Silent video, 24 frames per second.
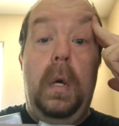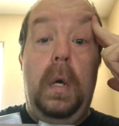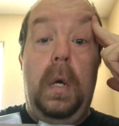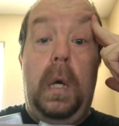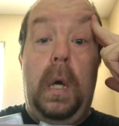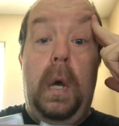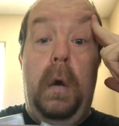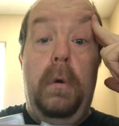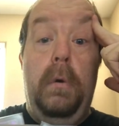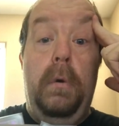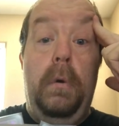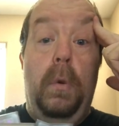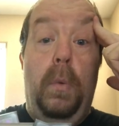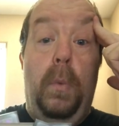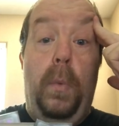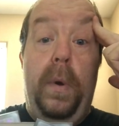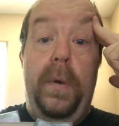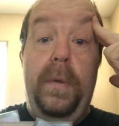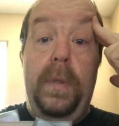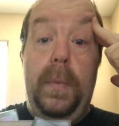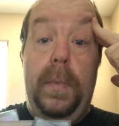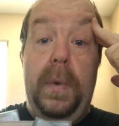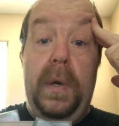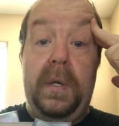card, or one
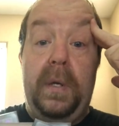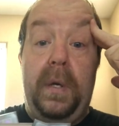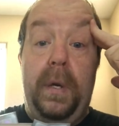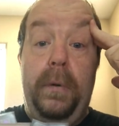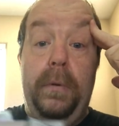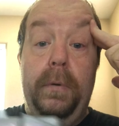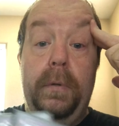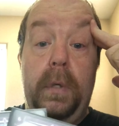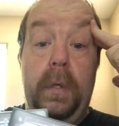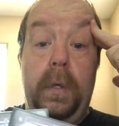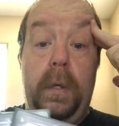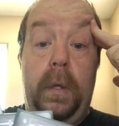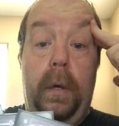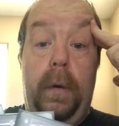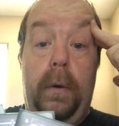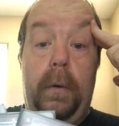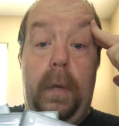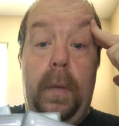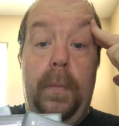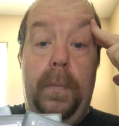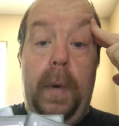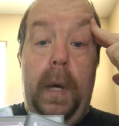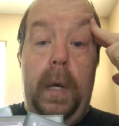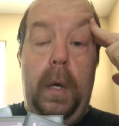of the best cards in Dark,
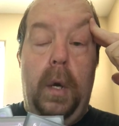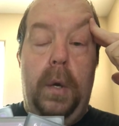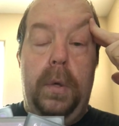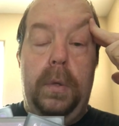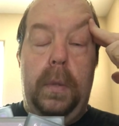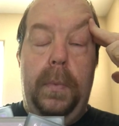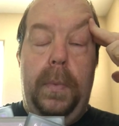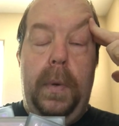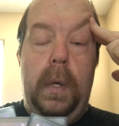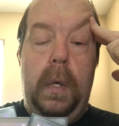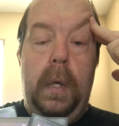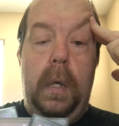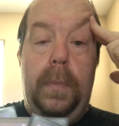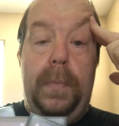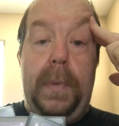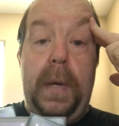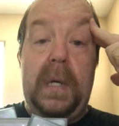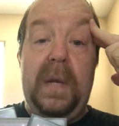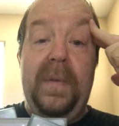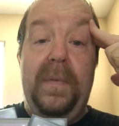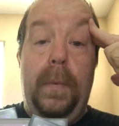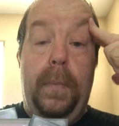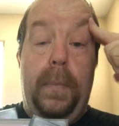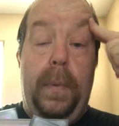in my honest opinion,
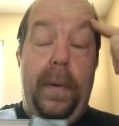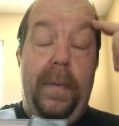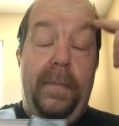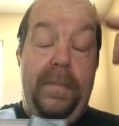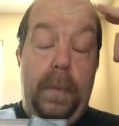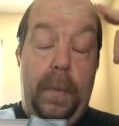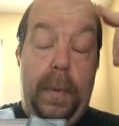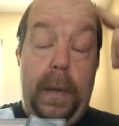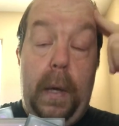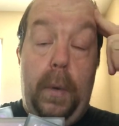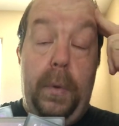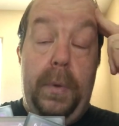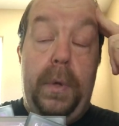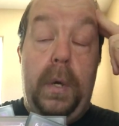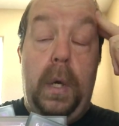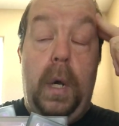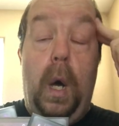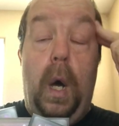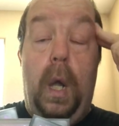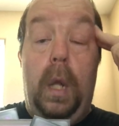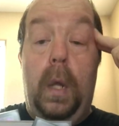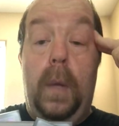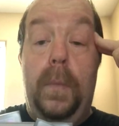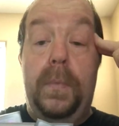especially if you're playing with
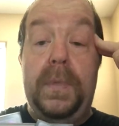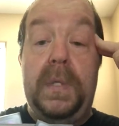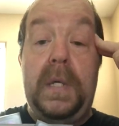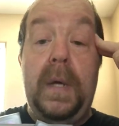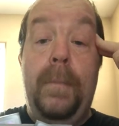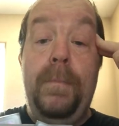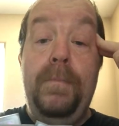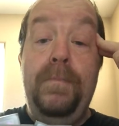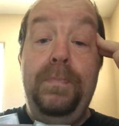golems.